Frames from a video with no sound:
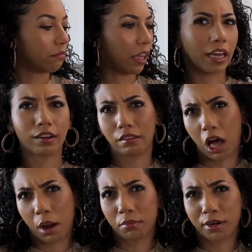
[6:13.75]

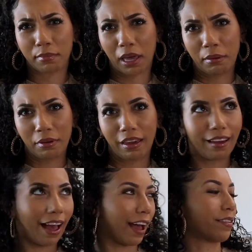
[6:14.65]
candelabra
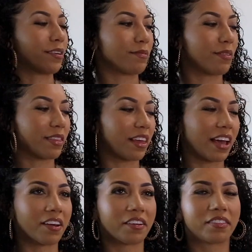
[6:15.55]
maybe. I don't know what
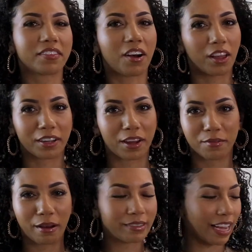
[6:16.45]
they call it on
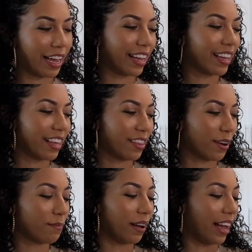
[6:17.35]
the website
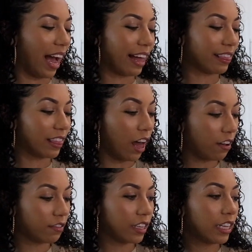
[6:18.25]
either, but I
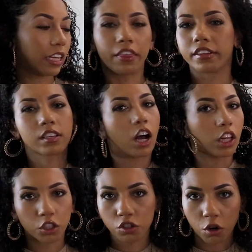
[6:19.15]
loved this
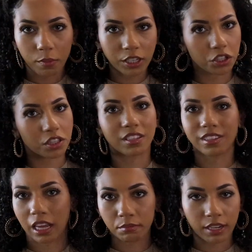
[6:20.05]
color so much. It's the
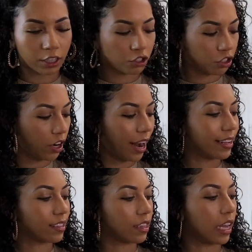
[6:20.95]
same texture
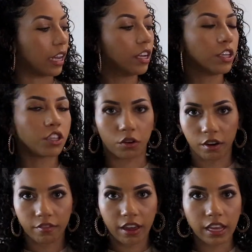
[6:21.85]
as the
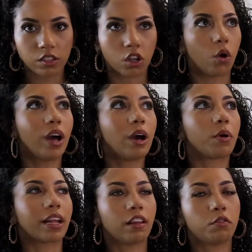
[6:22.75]
donut base. So
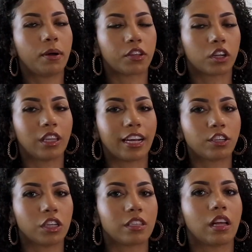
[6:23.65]
what I love about their
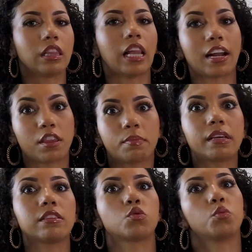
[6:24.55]
collection is a lot of the
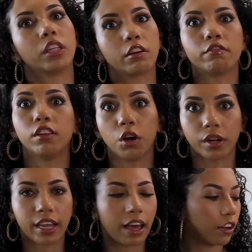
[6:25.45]
pieces really flow
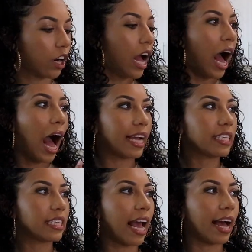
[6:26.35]
together. I
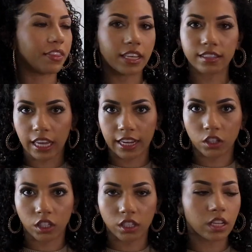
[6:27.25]
did add these
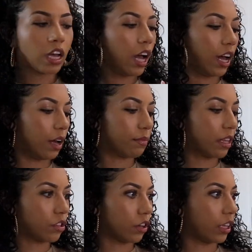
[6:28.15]
candles.
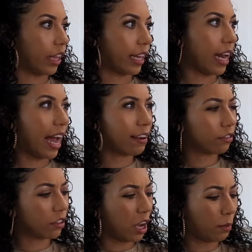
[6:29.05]
These are in like an
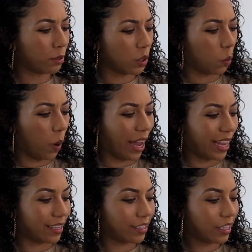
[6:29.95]
ivory, almost a
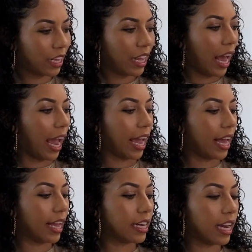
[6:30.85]
white.
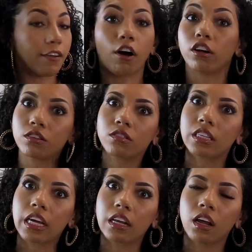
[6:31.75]
And I've also
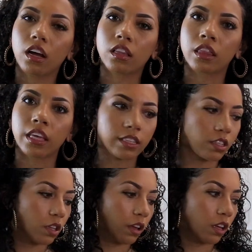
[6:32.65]
seen
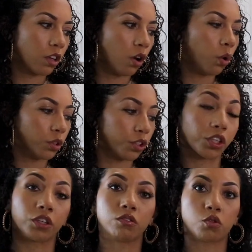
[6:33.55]
this holder
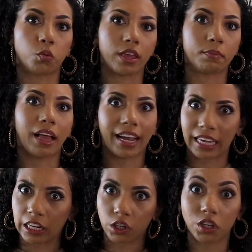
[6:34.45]
used with black
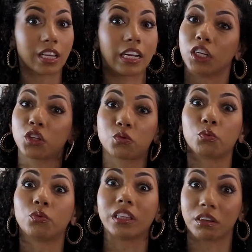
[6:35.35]
candles and it looks
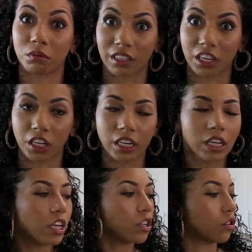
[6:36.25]
really, really good.
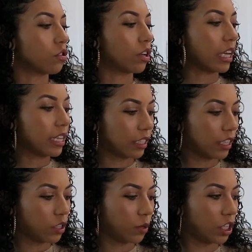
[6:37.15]
So you can
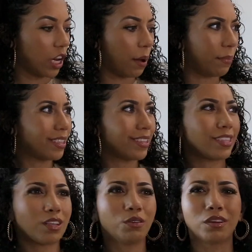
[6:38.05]
easily switch it up, but it's
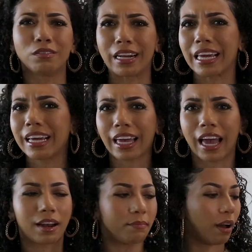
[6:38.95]
just so unique
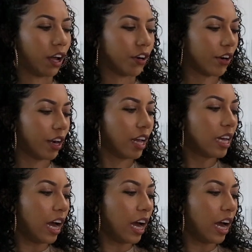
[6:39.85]
and modern.